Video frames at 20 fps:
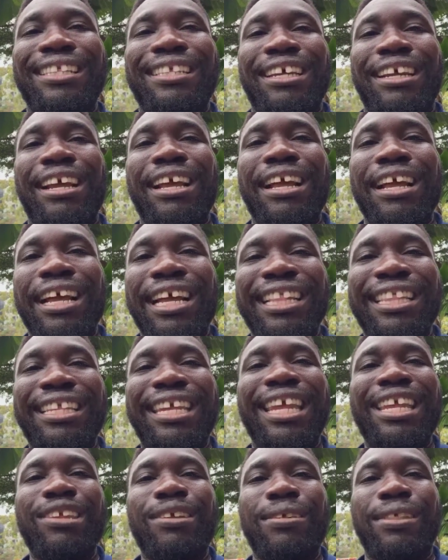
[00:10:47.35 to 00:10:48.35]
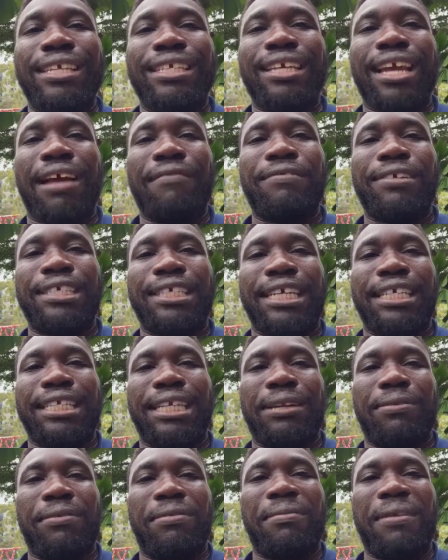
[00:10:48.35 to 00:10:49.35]
to continue this
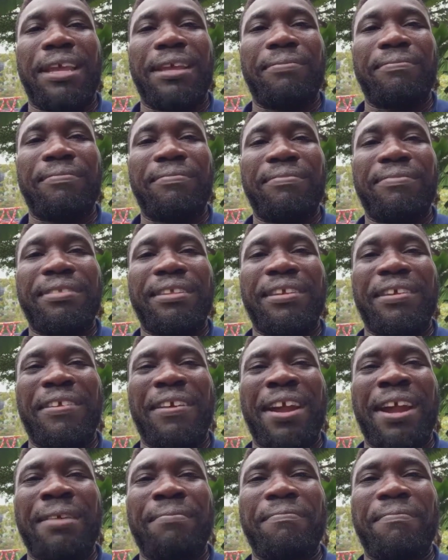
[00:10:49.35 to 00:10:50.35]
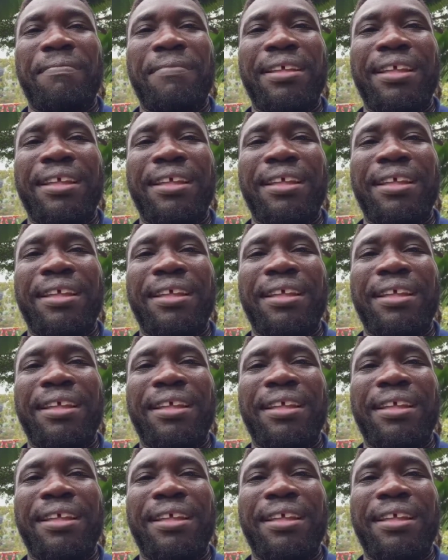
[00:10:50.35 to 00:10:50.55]
conversation with me. All right?